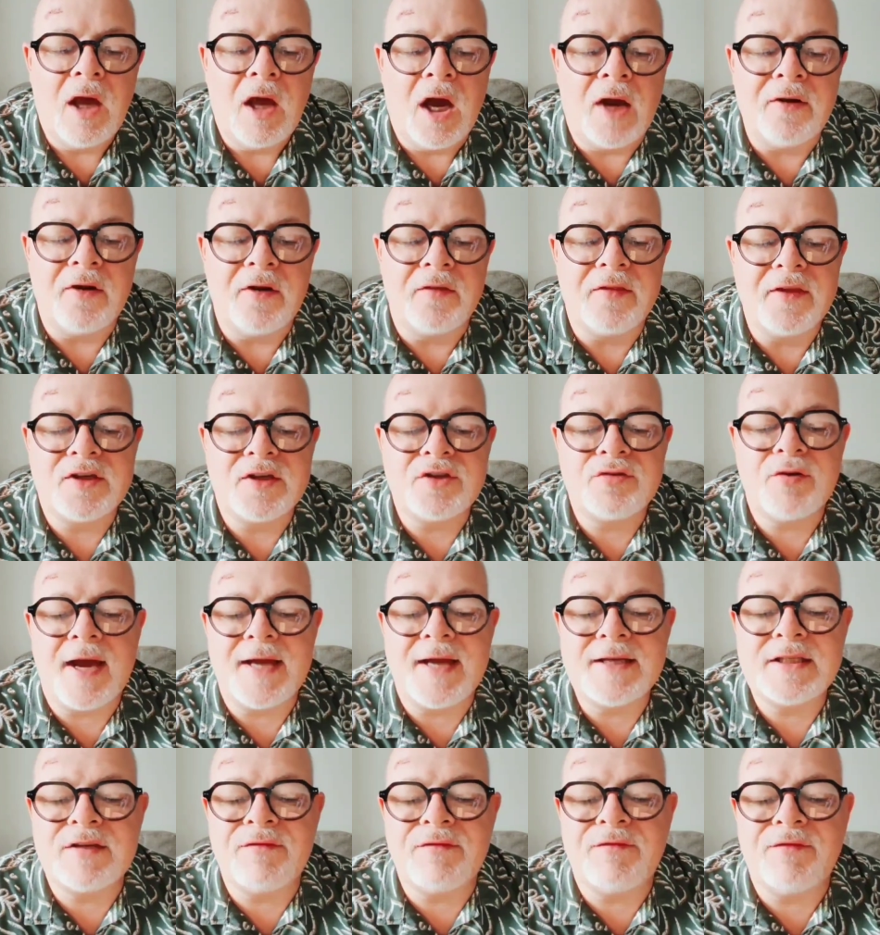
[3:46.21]
Another
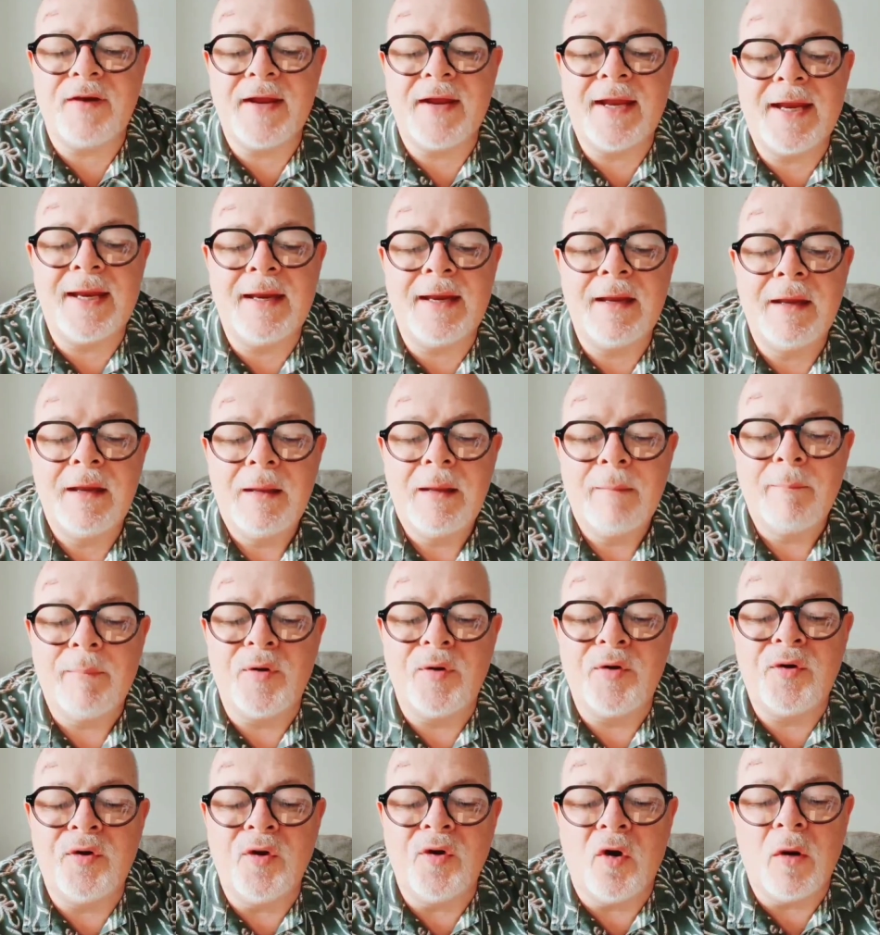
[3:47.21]
tried to flee,
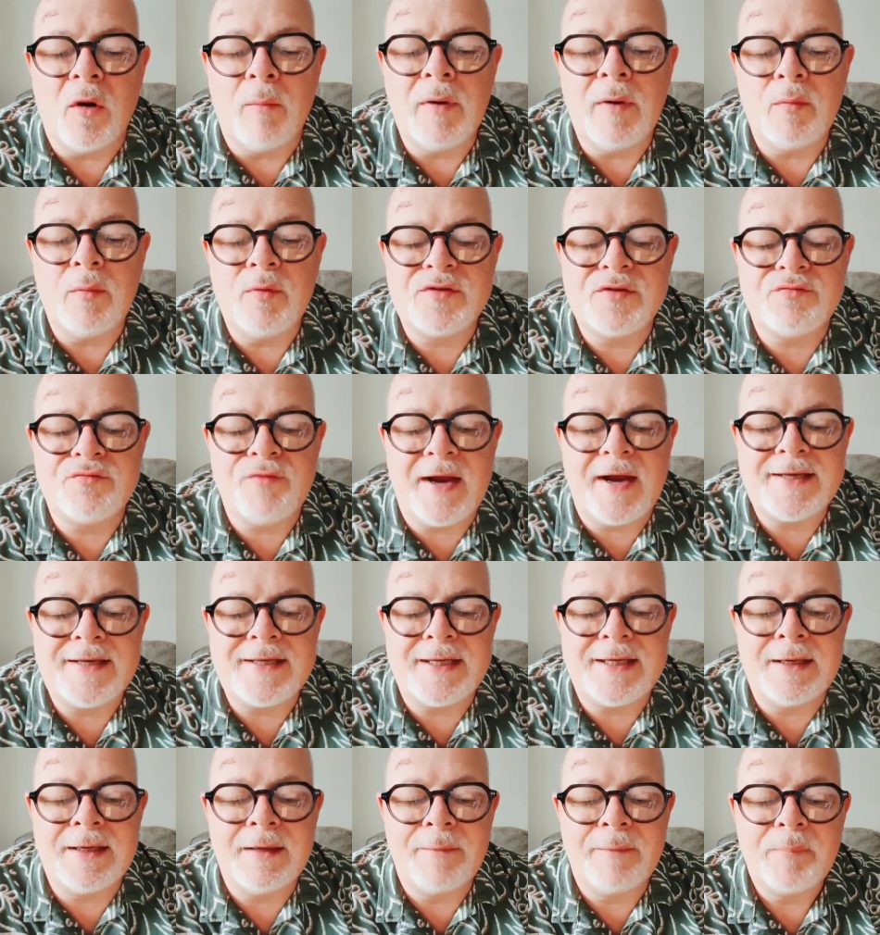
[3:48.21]
but Norma was
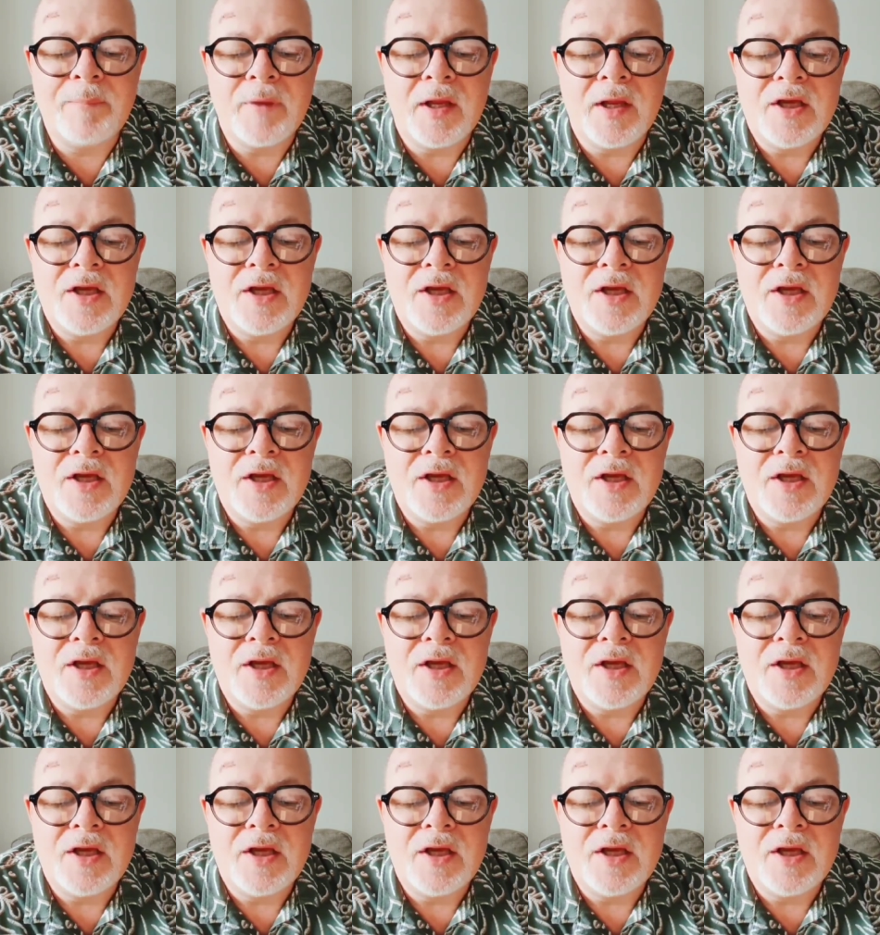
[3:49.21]
ready.